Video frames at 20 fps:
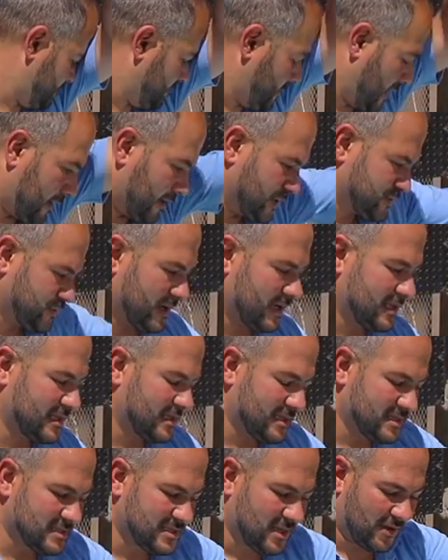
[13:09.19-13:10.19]
You always want
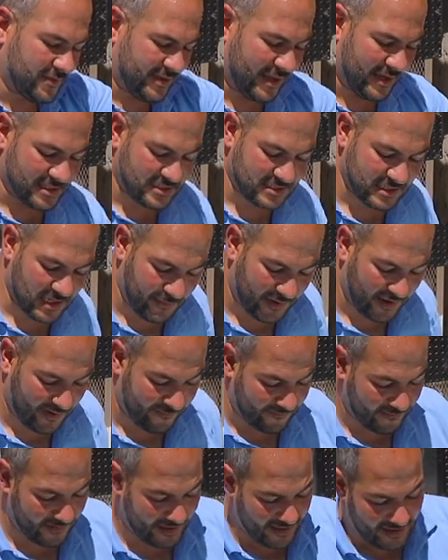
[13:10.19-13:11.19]
to install nails
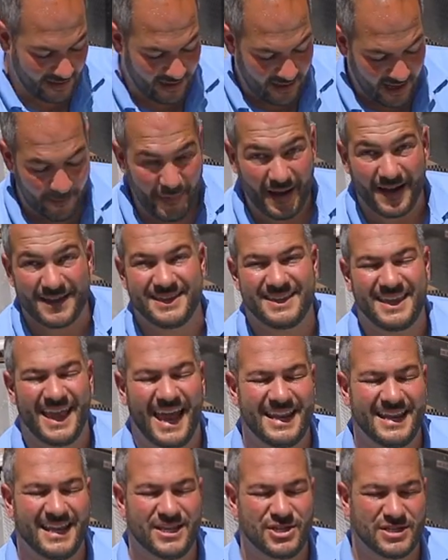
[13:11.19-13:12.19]
above about
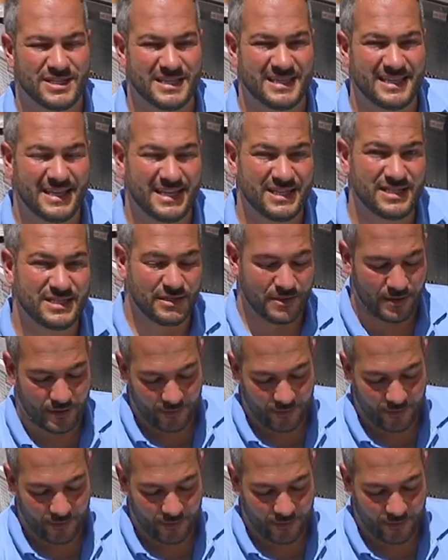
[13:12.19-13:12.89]
ten inches at least.